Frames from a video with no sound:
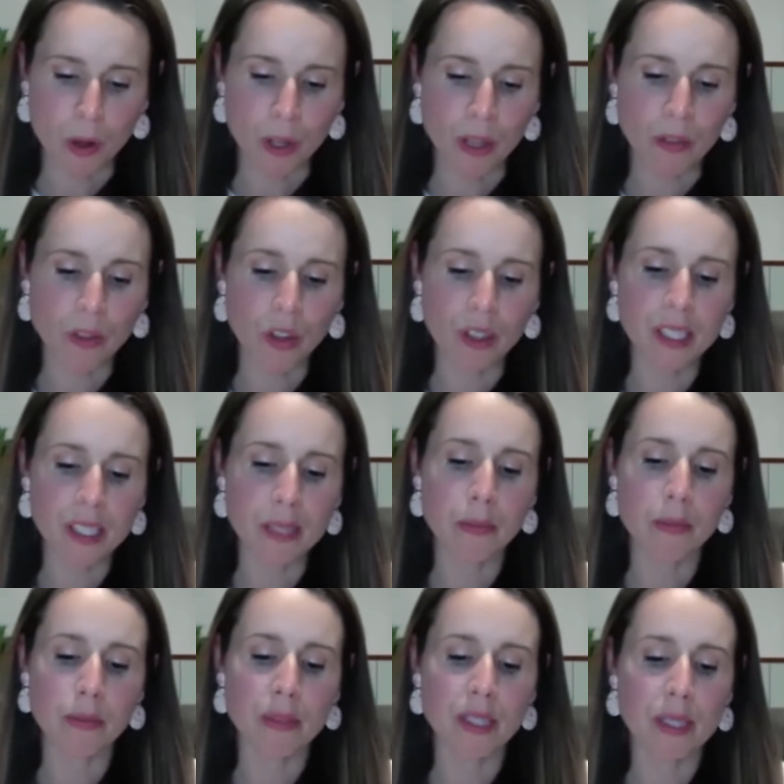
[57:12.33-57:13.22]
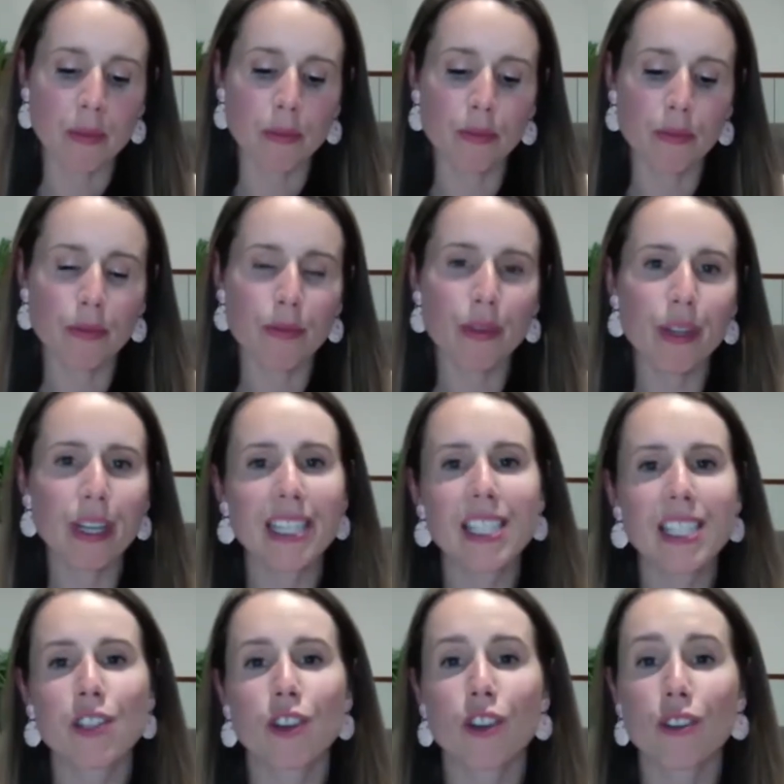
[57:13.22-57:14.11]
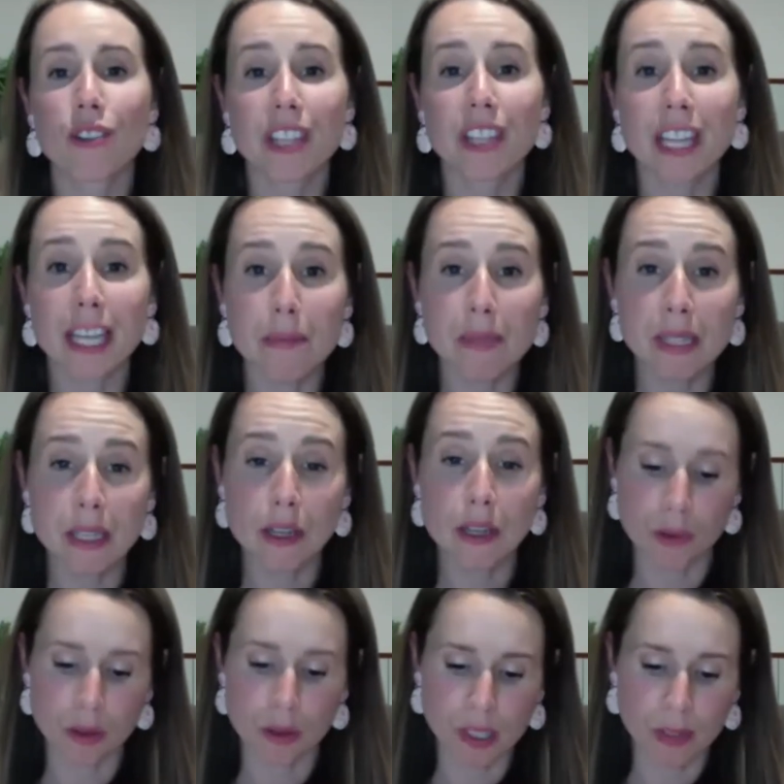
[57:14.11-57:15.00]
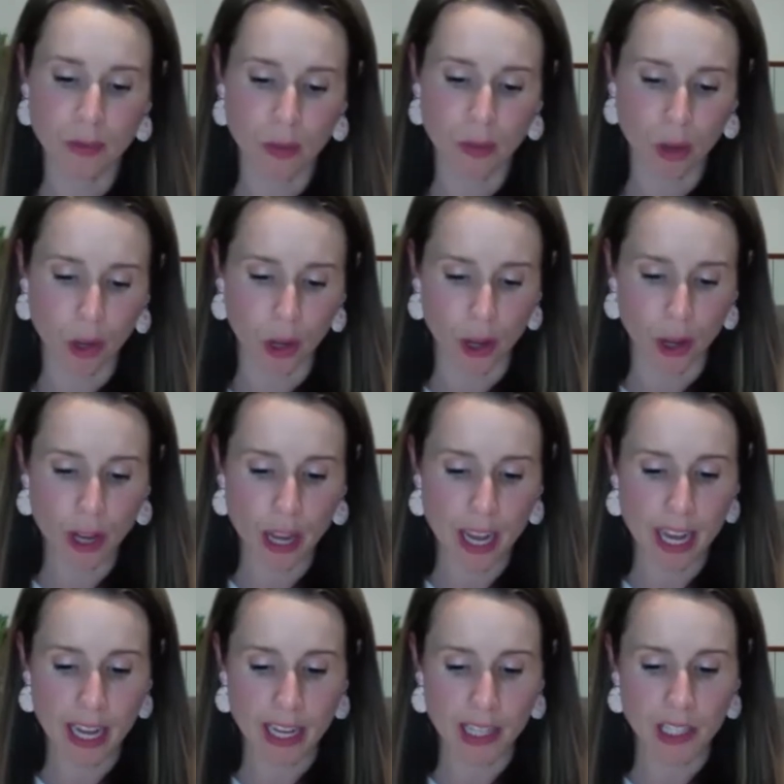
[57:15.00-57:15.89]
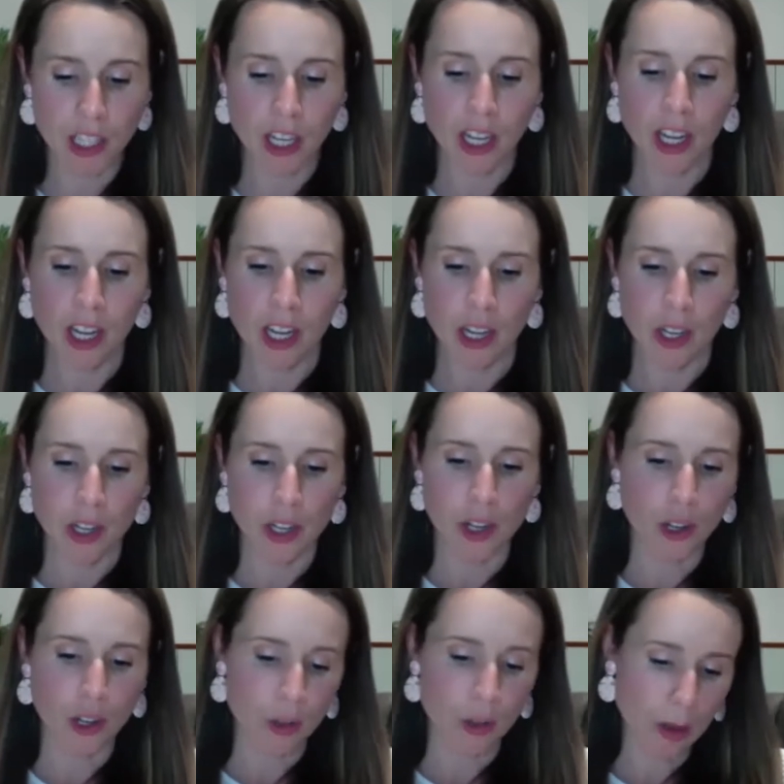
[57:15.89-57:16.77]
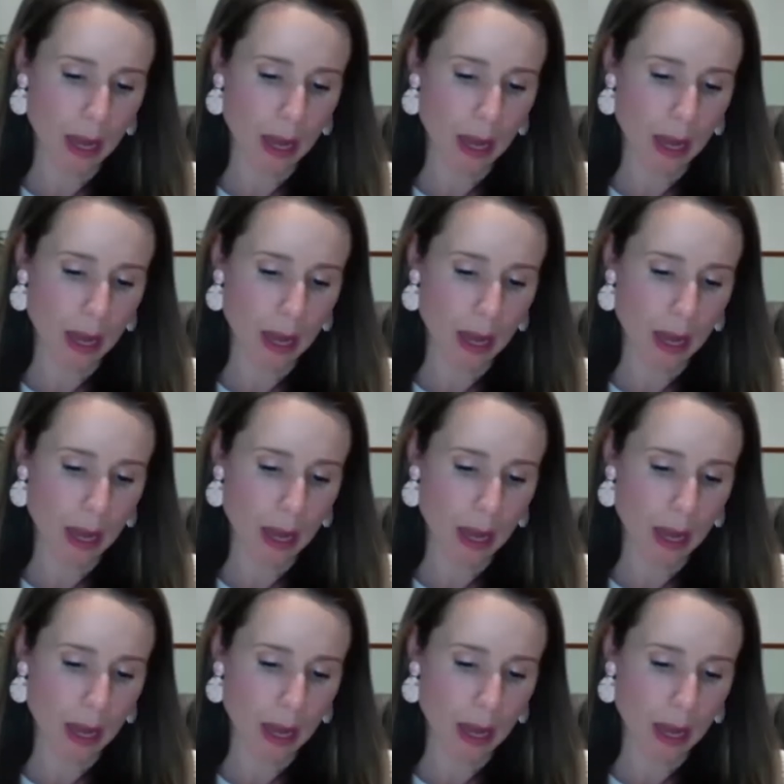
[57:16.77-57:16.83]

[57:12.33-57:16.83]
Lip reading: you've got some really strong themes in your books, Fleur, and you know,